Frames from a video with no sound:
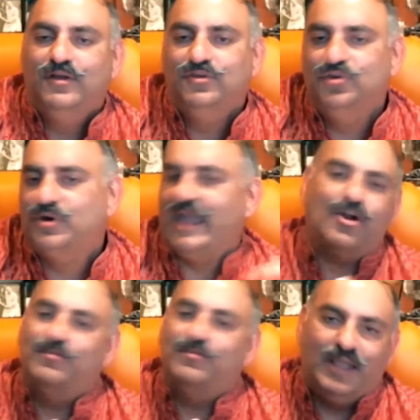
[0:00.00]
you
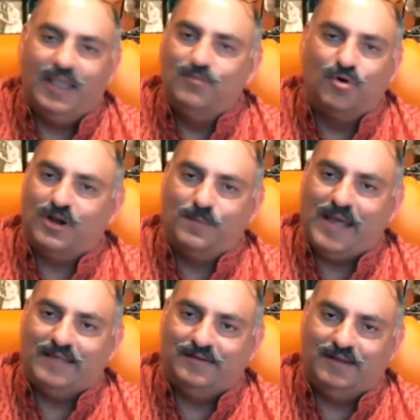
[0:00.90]
cannot bring in more
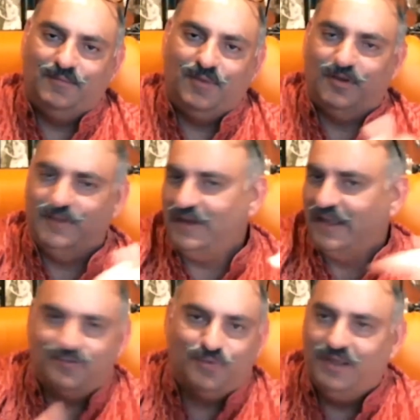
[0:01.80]
capacity because it
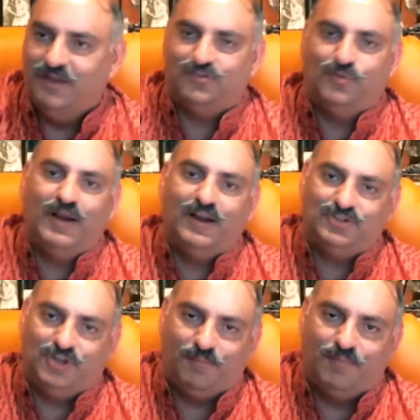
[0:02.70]
takes 3 years to build a
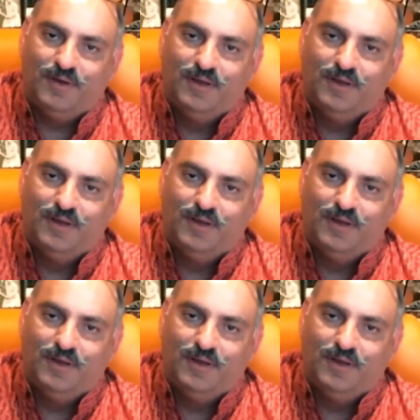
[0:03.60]
ship.